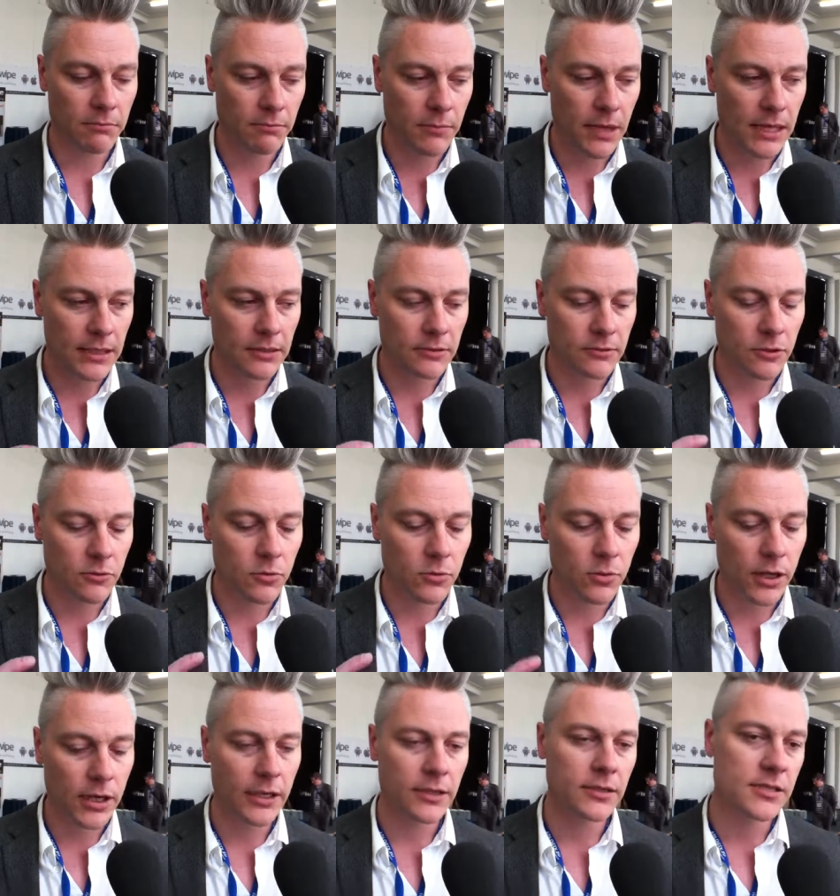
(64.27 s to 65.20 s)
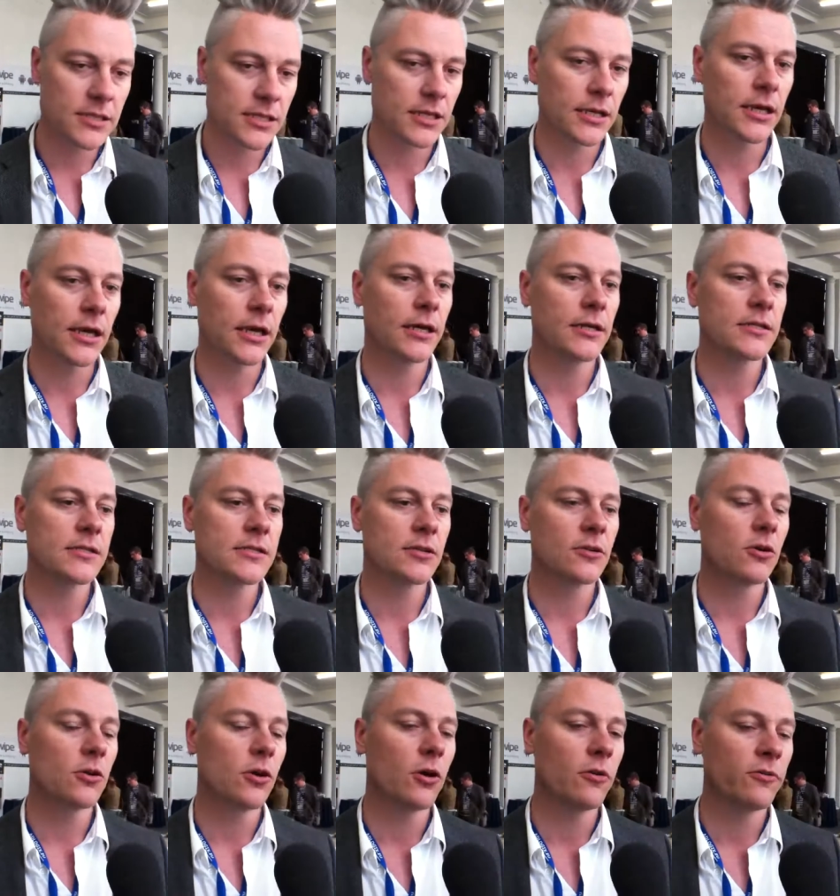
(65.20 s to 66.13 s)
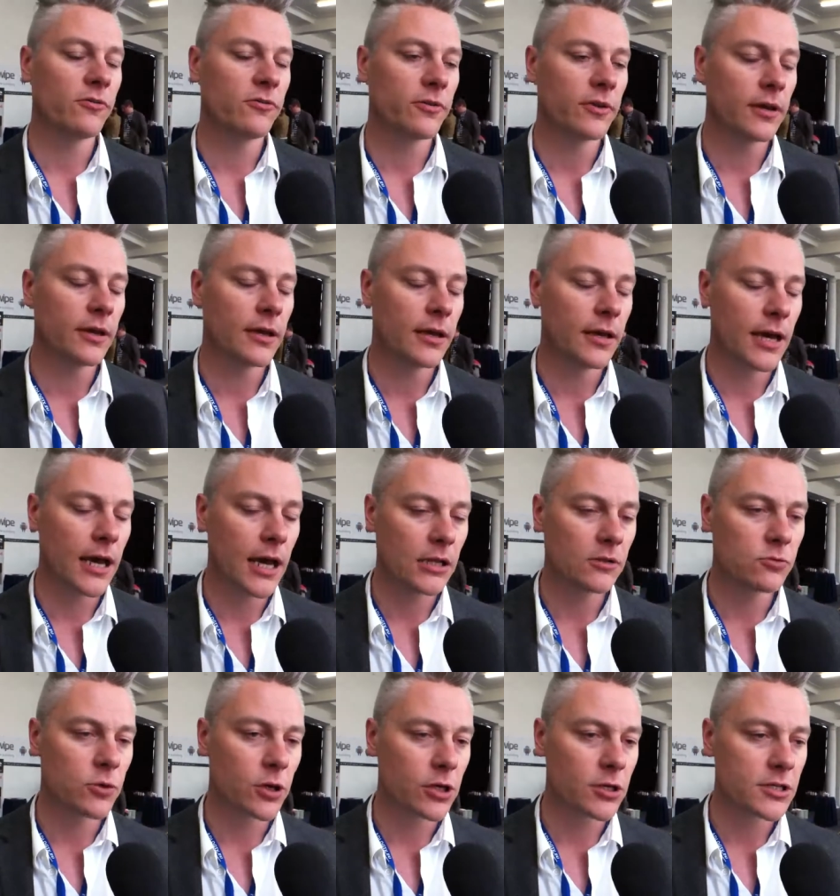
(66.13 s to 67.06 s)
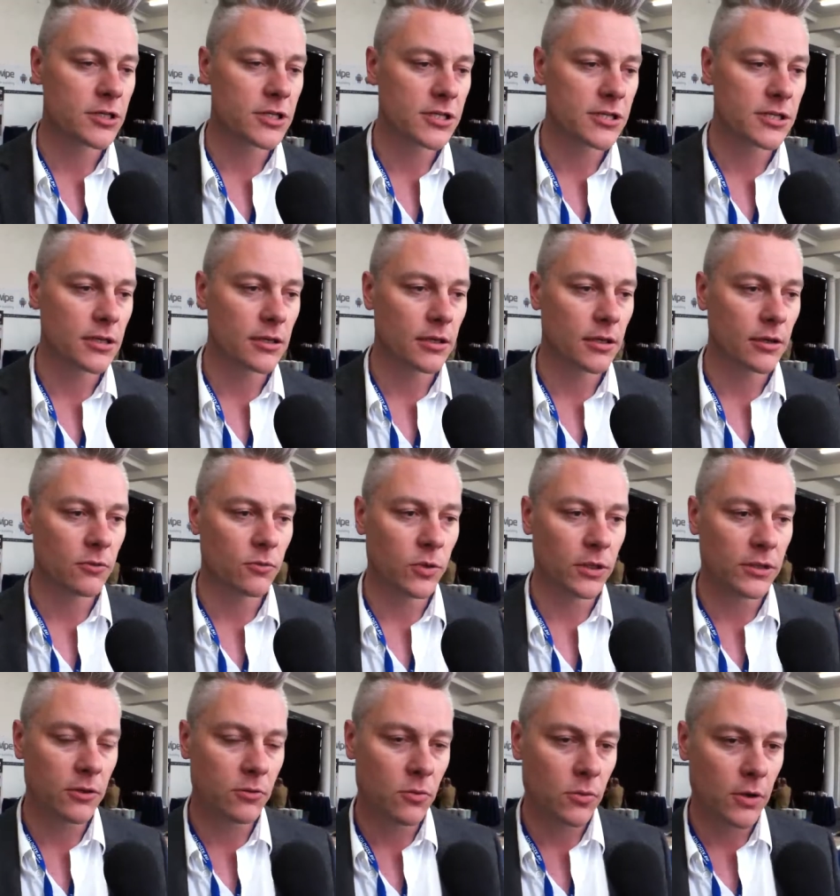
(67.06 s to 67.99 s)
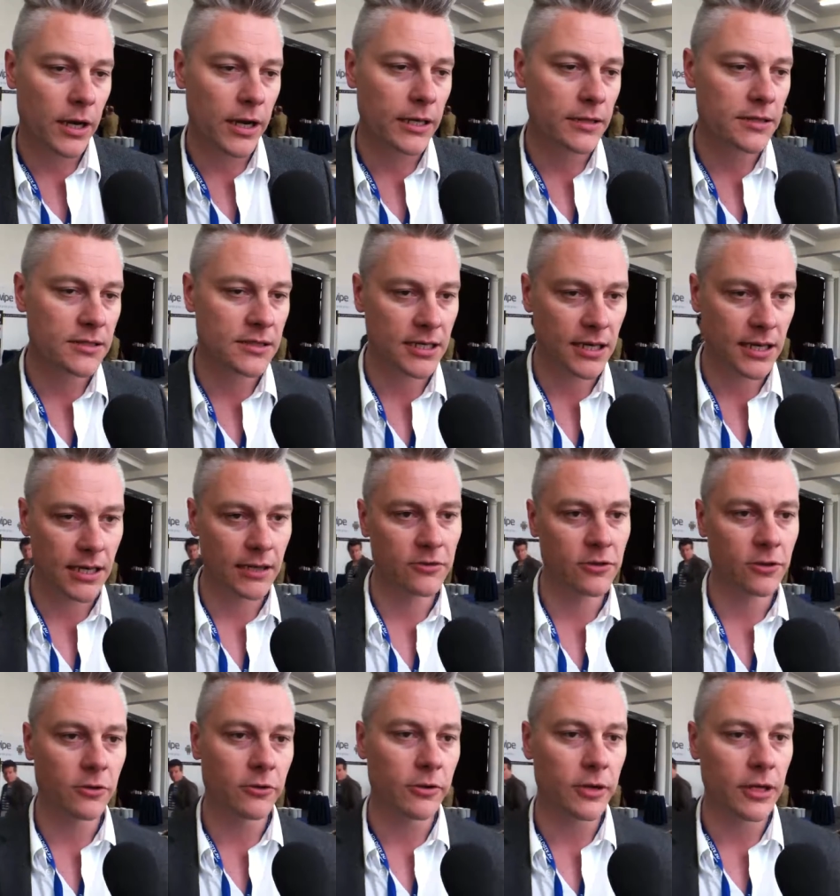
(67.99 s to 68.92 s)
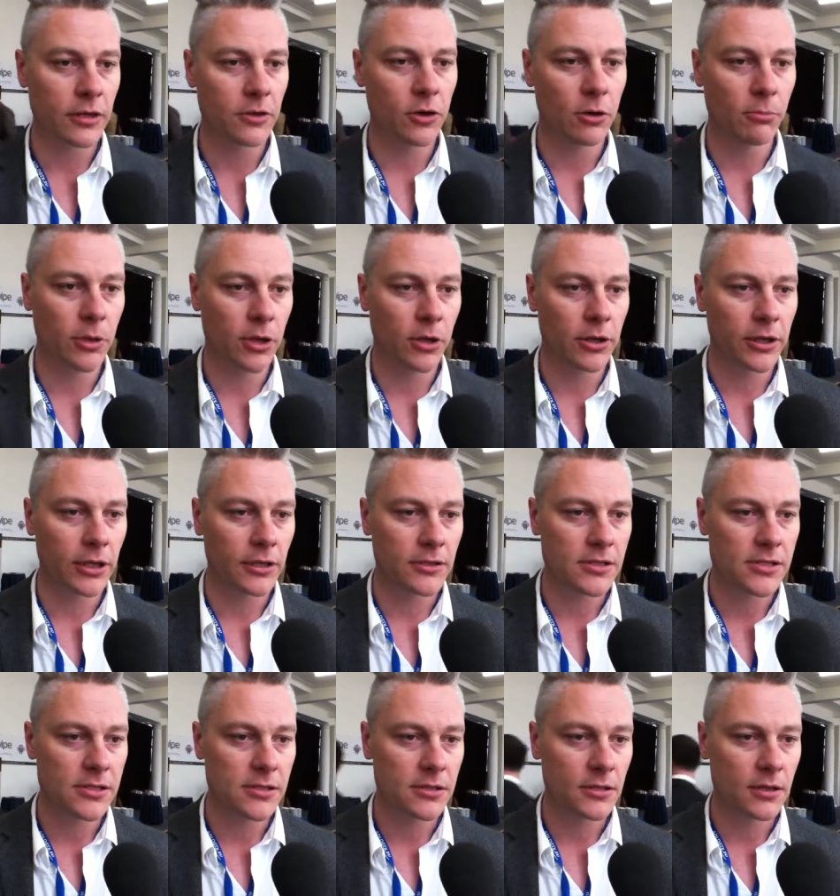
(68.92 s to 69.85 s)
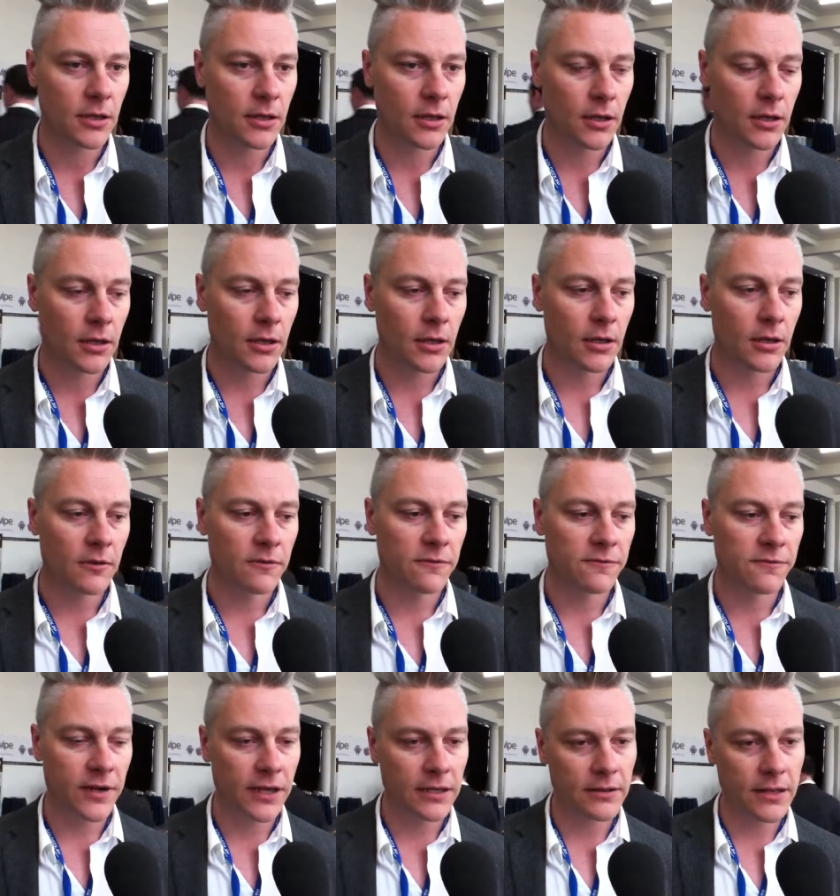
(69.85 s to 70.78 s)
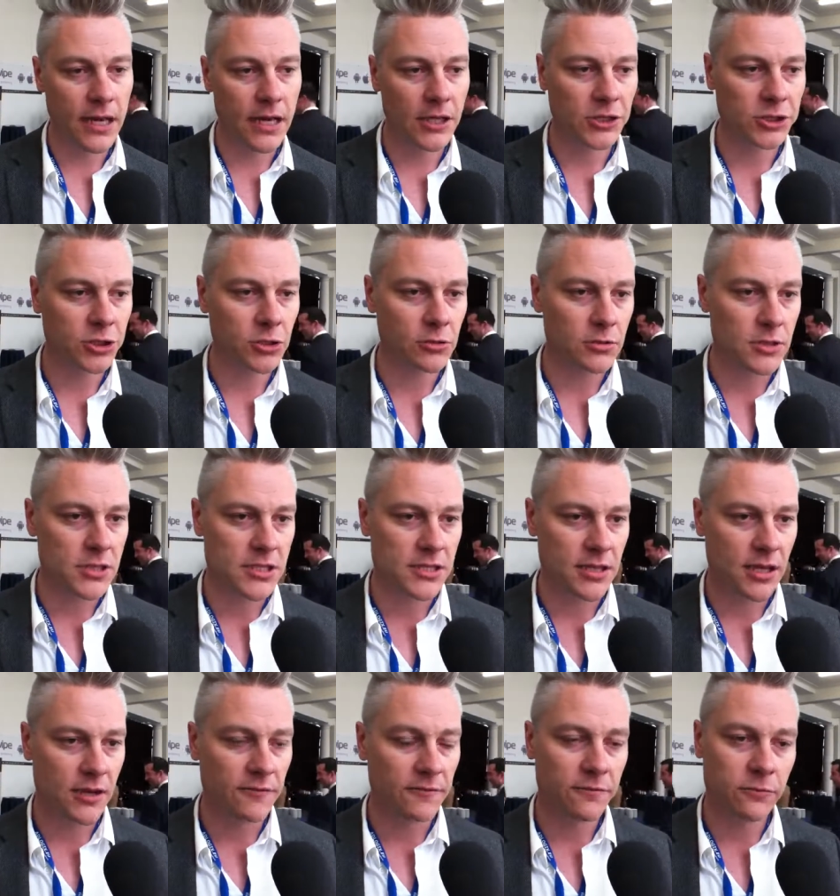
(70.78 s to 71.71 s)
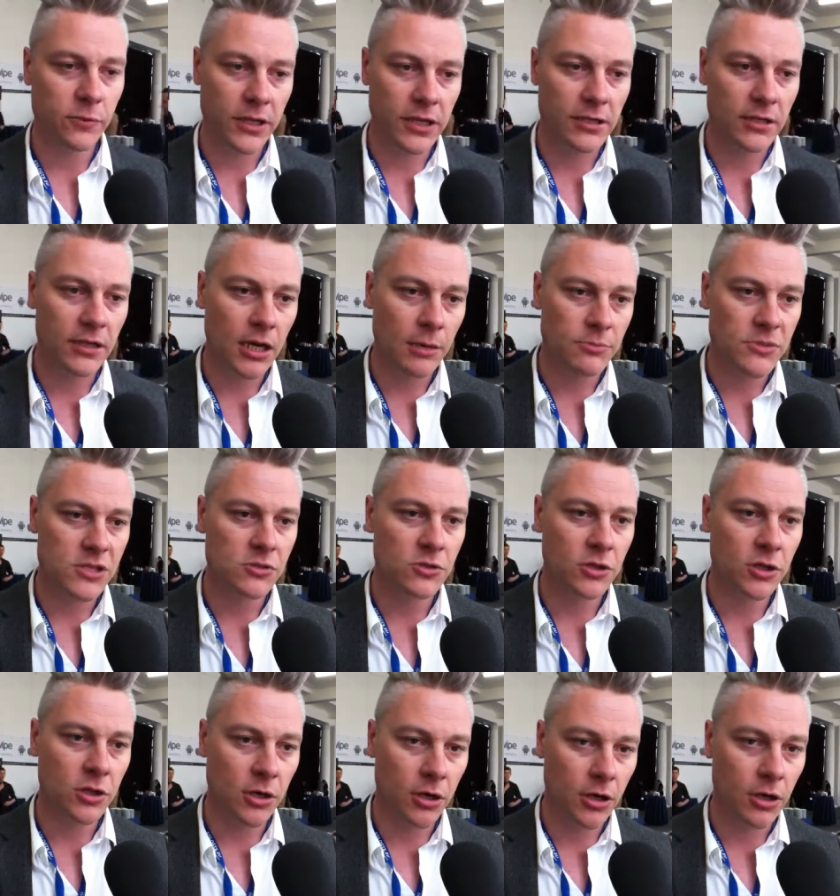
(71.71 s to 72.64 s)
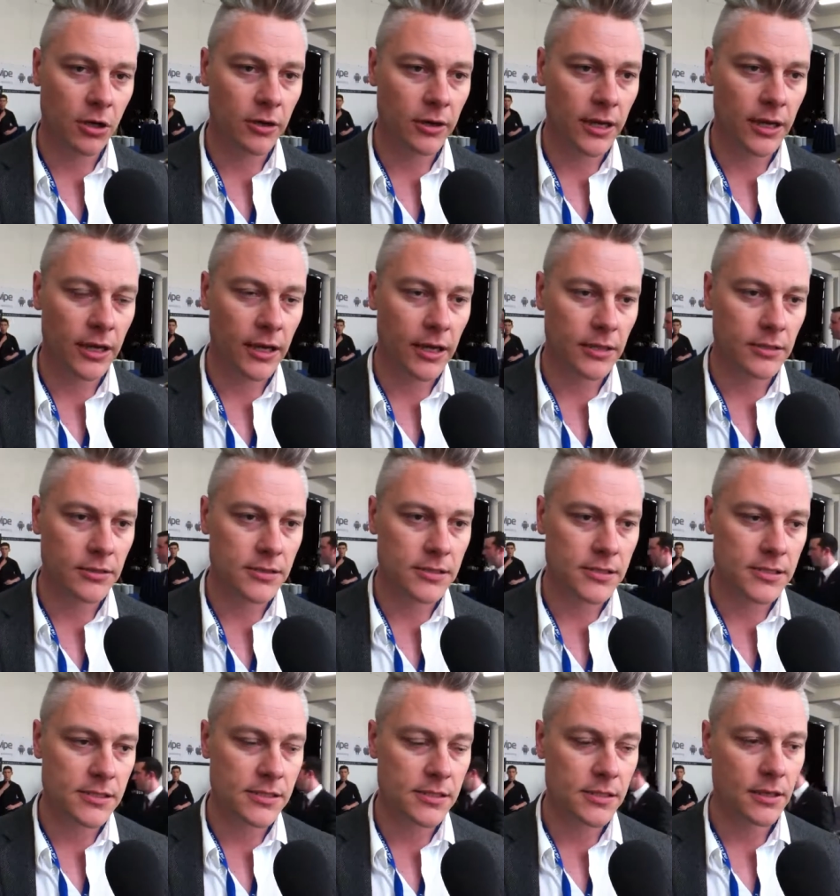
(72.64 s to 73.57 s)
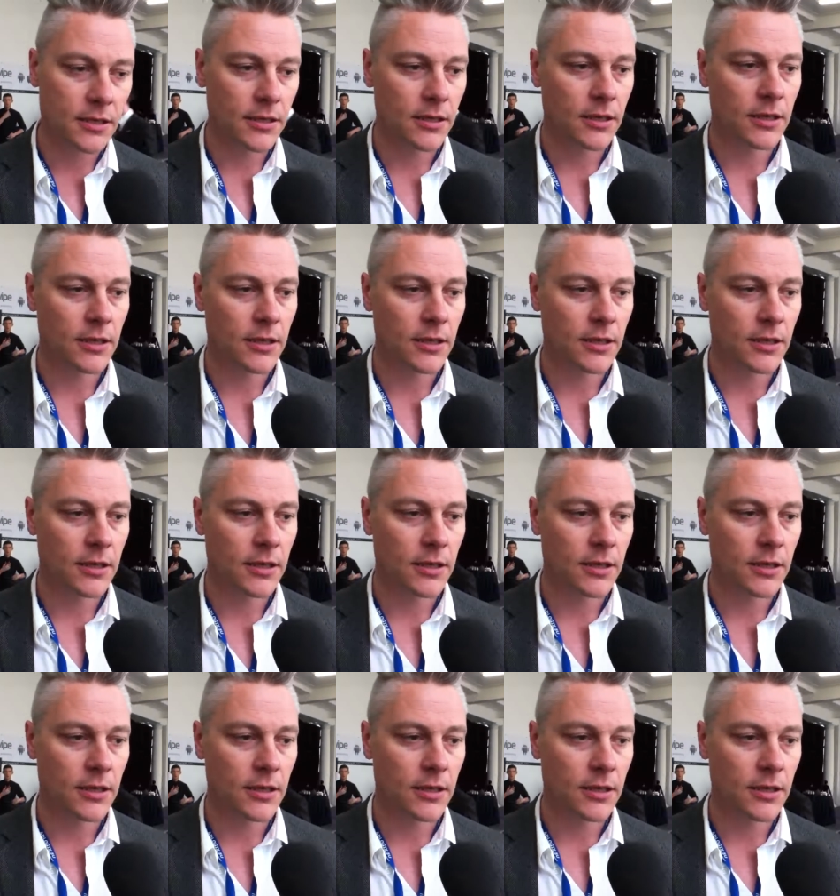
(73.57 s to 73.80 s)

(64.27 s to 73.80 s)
making the right kind of adverts with the right category on Blocket. Financial stuff when it comes to car ads,